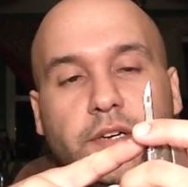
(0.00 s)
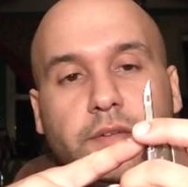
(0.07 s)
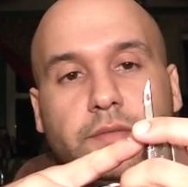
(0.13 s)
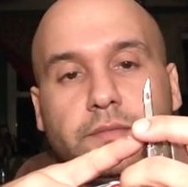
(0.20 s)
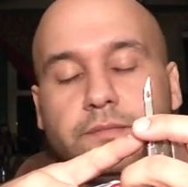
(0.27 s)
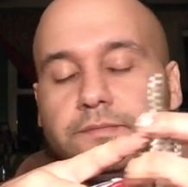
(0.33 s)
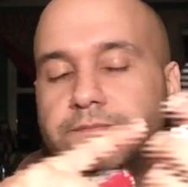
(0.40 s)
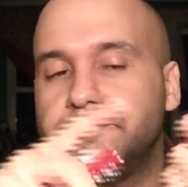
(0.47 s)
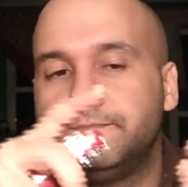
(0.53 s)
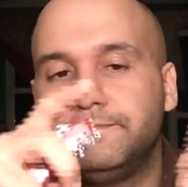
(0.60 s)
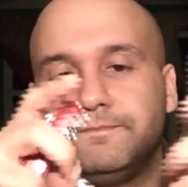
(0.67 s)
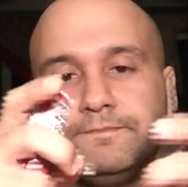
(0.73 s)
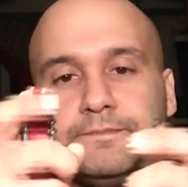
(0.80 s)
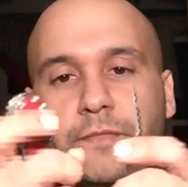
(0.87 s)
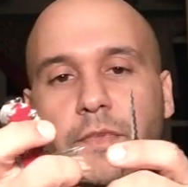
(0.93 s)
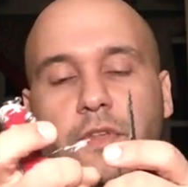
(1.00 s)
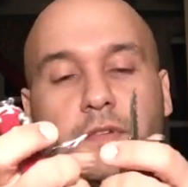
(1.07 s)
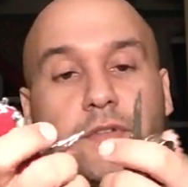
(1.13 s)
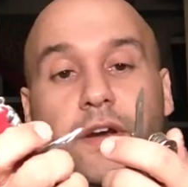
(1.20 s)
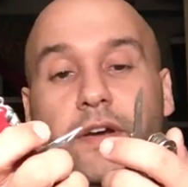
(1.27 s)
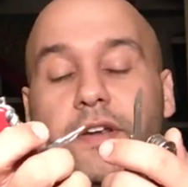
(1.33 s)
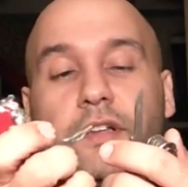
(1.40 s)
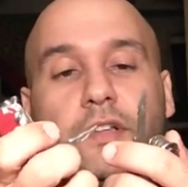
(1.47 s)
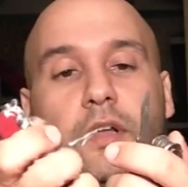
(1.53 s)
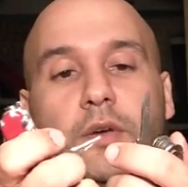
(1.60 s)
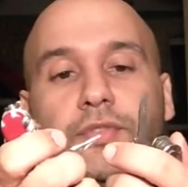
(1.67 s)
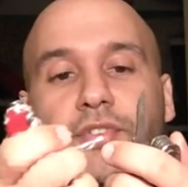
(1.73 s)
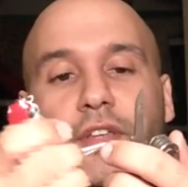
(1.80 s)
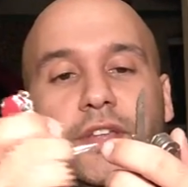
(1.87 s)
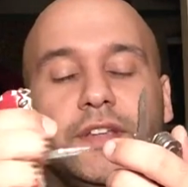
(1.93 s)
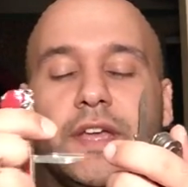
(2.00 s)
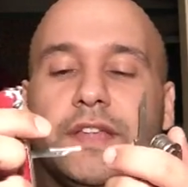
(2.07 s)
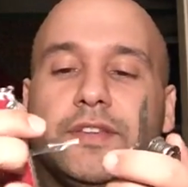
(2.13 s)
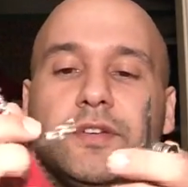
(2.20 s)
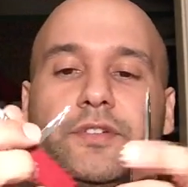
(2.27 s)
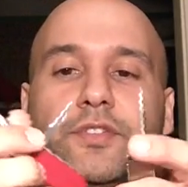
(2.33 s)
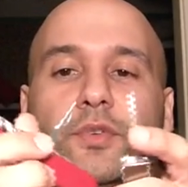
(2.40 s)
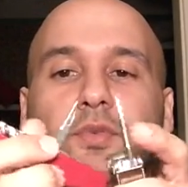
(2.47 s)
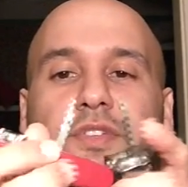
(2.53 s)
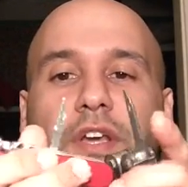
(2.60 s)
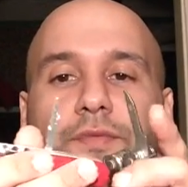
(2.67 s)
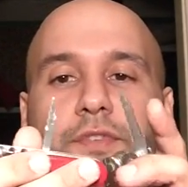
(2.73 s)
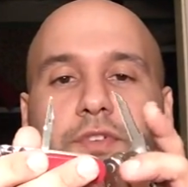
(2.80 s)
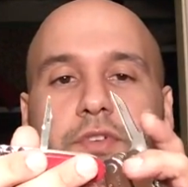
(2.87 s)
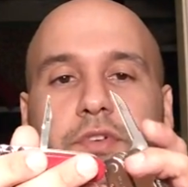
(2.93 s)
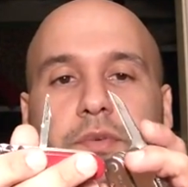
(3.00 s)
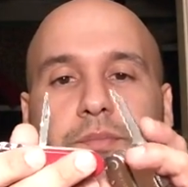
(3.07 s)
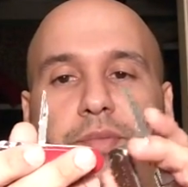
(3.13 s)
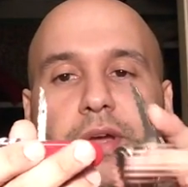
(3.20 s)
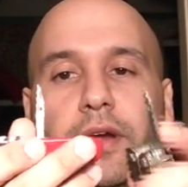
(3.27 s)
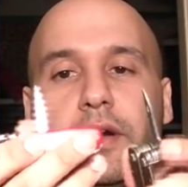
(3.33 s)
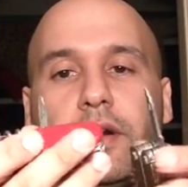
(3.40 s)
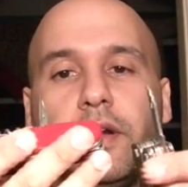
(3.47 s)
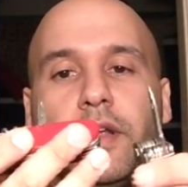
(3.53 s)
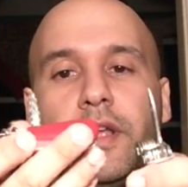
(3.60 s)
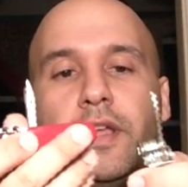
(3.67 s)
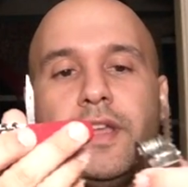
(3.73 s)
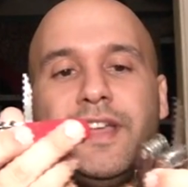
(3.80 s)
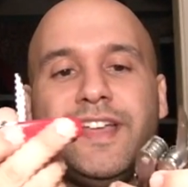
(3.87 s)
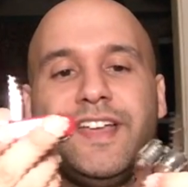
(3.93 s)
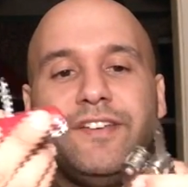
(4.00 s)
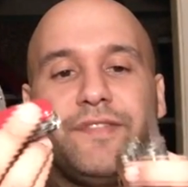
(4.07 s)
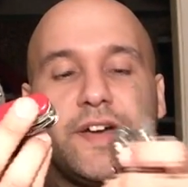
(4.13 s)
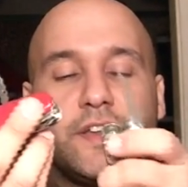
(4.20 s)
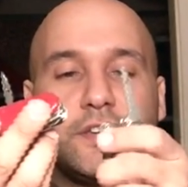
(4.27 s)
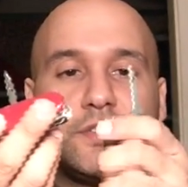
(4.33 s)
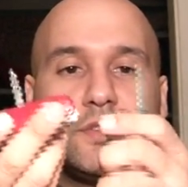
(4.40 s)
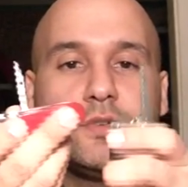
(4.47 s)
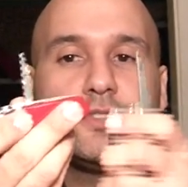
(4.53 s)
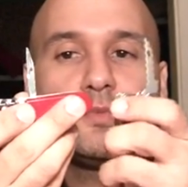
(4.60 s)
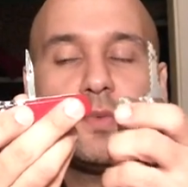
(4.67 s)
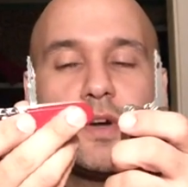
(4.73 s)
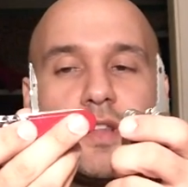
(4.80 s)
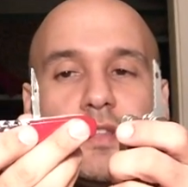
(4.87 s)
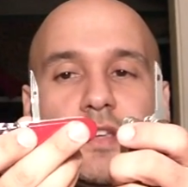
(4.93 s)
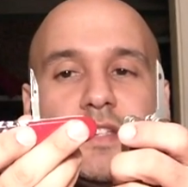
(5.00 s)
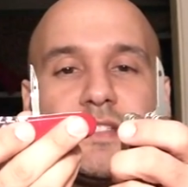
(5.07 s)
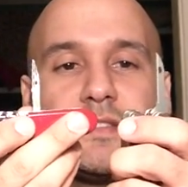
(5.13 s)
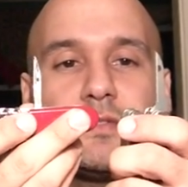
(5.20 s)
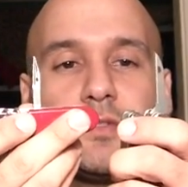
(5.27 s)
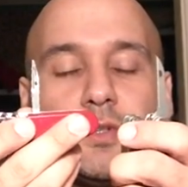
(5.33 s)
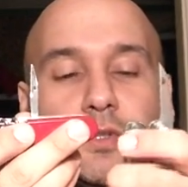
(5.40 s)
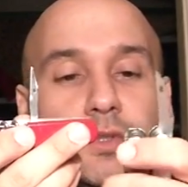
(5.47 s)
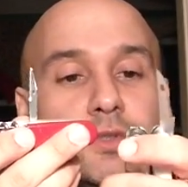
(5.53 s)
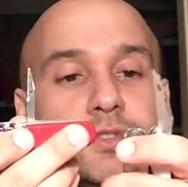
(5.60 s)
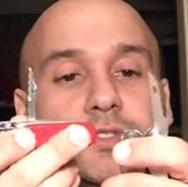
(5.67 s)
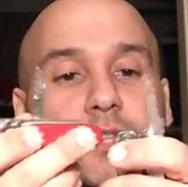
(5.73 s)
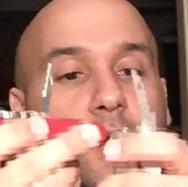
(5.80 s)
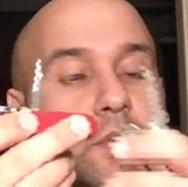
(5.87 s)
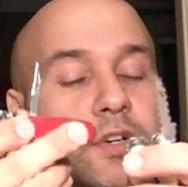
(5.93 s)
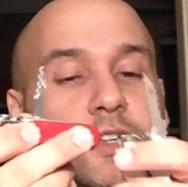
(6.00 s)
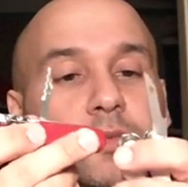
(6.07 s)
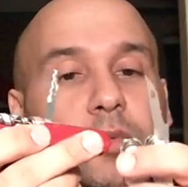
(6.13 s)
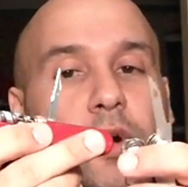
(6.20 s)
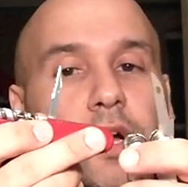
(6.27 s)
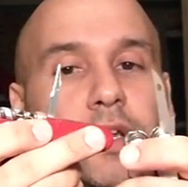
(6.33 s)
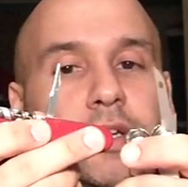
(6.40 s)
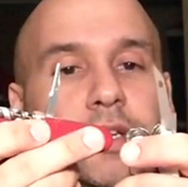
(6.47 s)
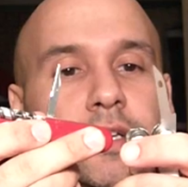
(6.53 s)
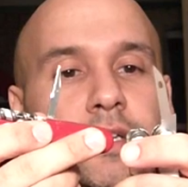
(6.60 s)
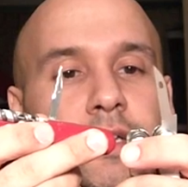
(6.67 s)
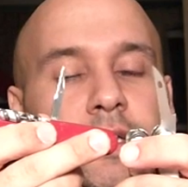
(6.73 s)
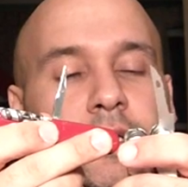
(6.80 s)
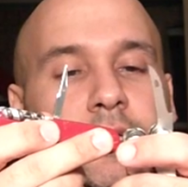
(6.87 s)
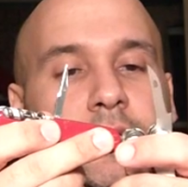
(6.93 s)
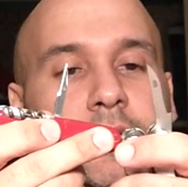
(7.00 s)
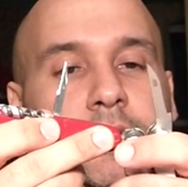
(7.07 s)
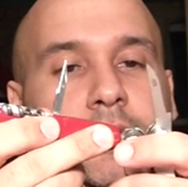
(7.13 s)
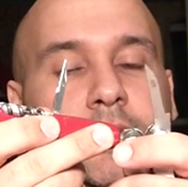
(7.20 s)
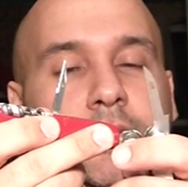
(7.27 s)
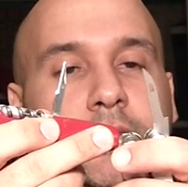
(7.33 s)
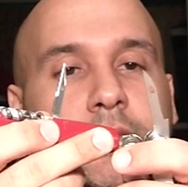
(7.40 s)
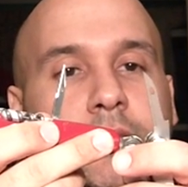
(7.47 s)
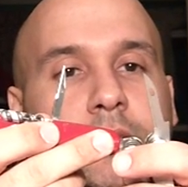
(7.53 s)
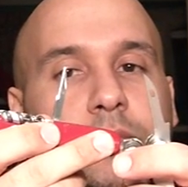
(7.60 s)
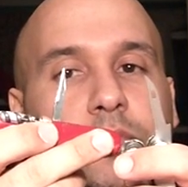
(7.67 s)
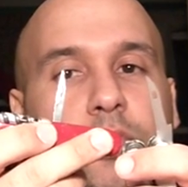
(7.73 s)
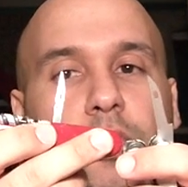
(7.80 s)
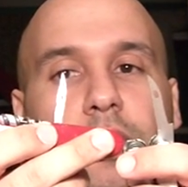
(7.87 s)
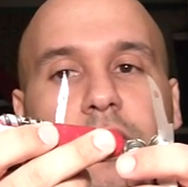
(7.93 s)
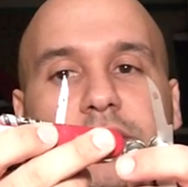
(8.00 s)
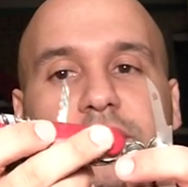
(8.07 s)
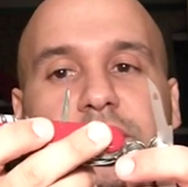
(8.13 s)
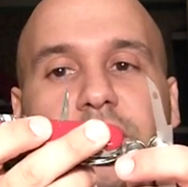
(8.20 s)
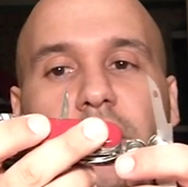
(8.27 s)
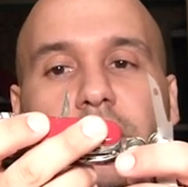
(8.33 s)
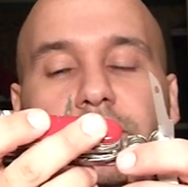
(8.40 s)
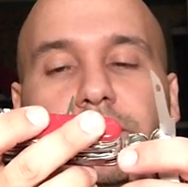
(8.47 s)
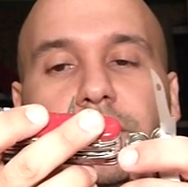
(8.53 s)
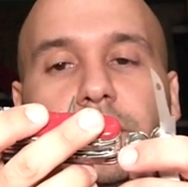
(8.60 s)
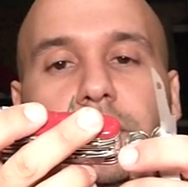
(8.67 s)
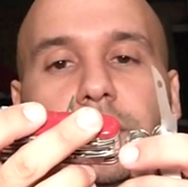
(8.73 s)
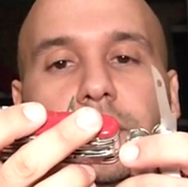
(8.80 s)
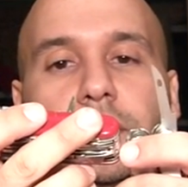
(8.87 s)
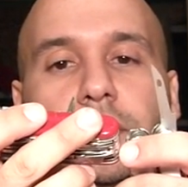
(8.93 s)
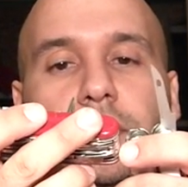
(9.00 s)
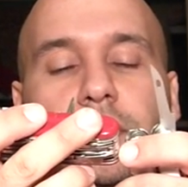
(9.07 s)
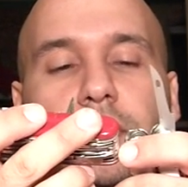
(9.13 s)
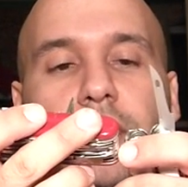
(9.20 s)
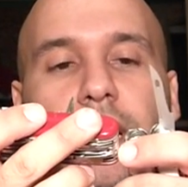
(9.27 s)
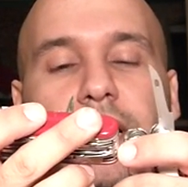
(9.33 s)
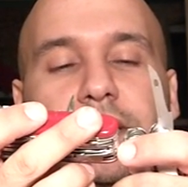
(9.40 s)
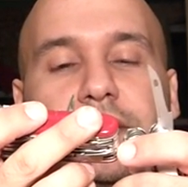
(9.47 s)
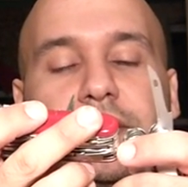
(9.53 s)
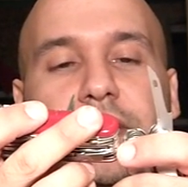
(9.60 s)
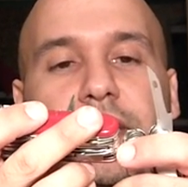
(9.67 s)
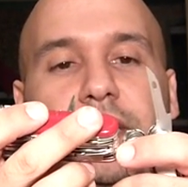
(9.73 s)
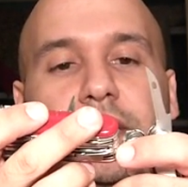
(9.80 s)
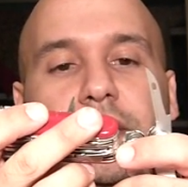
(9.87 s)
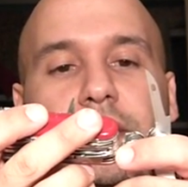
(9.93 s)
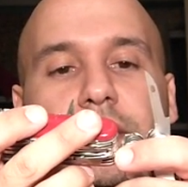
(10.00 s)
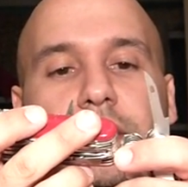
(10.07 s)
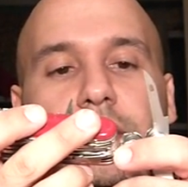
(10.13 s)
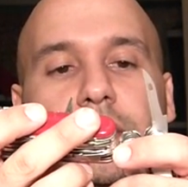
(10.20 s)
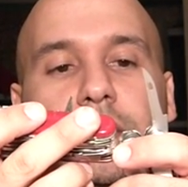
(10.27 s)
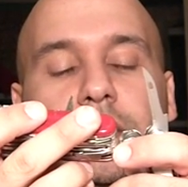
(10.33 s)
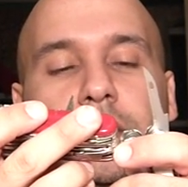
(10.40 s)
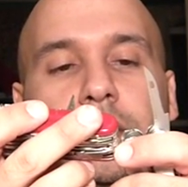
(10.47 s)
but they're very close, and they're too different to compare. If I had to choose one of these tools, only one, boy, that's tough. I think